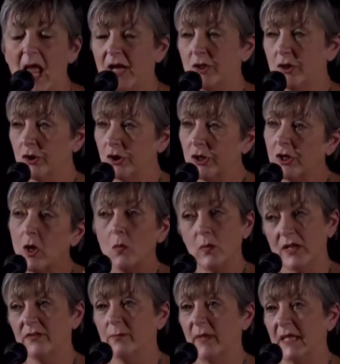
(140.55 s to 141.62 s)
and you're going to go
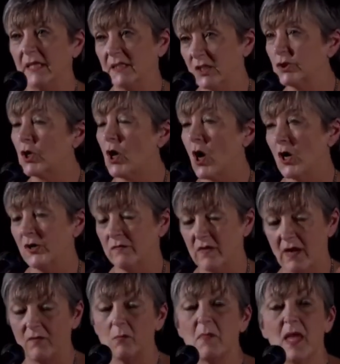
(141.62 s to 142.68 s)
with me in this car. You've
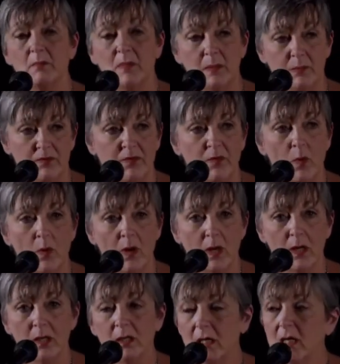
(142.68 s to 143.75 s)
never met me
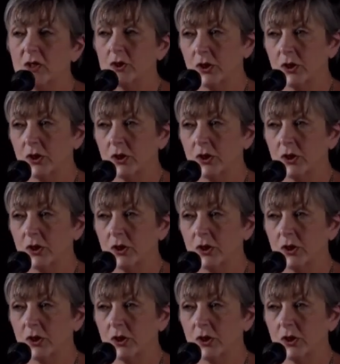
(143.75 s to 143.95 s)
before.